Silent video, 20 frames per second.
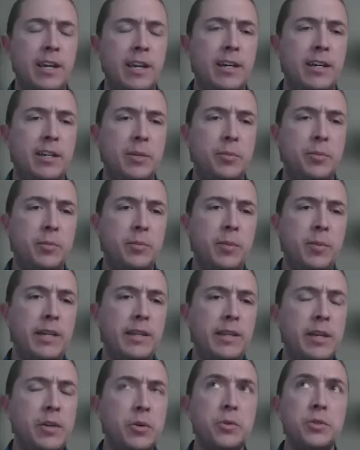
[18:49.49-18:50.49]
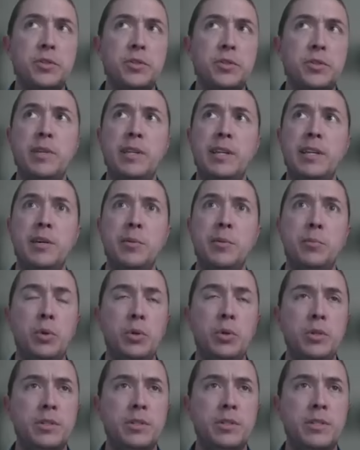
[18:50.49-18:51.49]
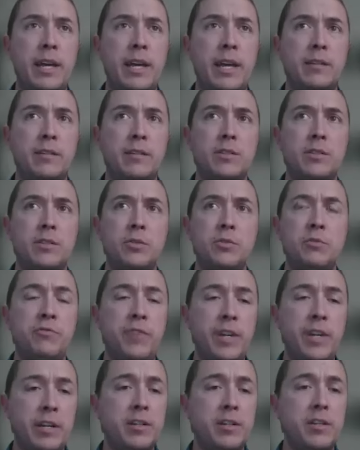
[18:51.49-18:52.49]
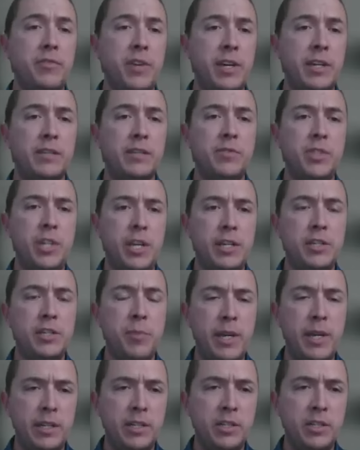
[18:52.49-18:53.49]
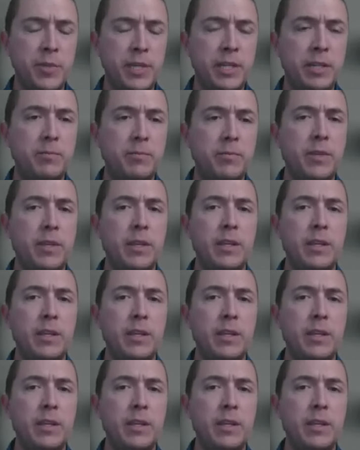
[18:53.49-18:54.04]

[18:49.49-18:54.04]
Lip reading: I think ultimately it boils down to very effective change management,